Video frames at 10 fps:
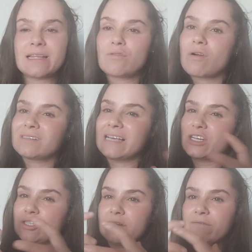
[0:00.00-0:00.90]
then
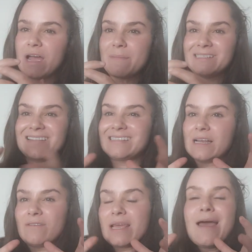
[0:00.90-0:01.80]
cross-sectional fibers and this
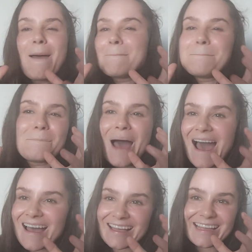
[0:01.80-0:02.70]
lovely
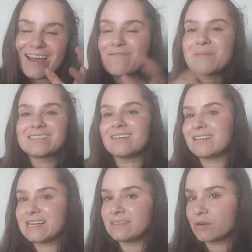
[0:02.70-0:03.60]
bag of muscle
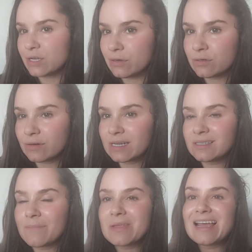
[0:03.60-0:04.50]
that is our
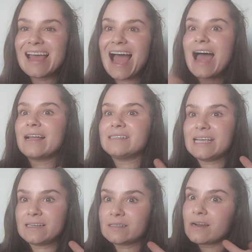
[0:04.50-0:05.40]
uterus, and
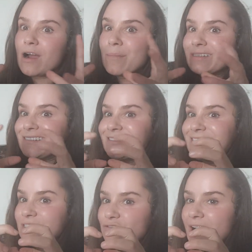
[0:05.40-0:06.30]
our muscles
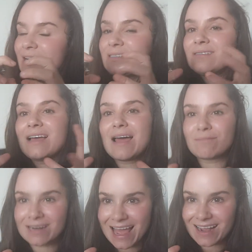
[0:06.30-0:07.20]
contract and
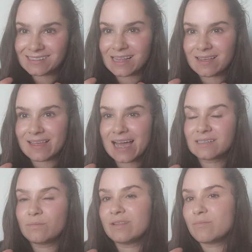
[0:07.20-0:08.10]
relax like that
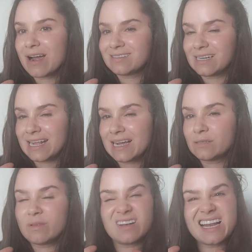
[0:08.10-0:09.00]
with a Braxton Hicks,
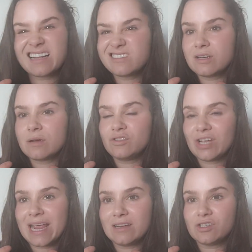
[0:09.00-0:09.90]
with little to no
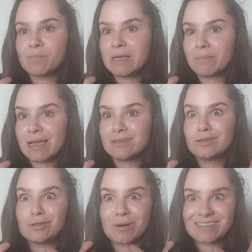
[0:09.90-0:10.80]
change being made
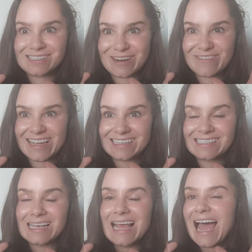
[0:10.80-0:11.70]
to our
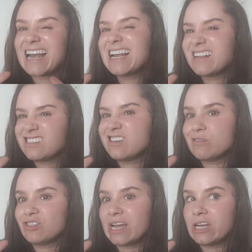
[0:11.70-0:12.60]
cervix and little to no
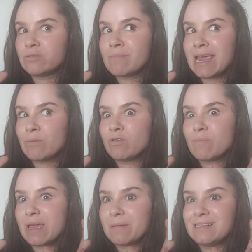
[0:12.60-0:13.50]
change made with
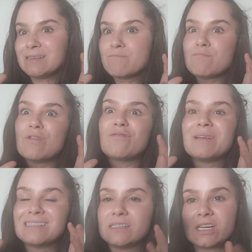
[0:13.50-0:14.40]
baby's
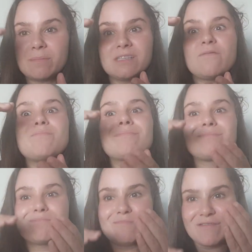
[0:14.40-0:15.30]
movements in terms of
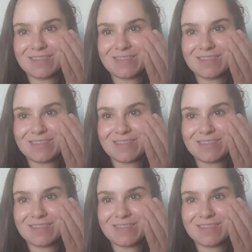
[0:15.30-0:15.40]
moving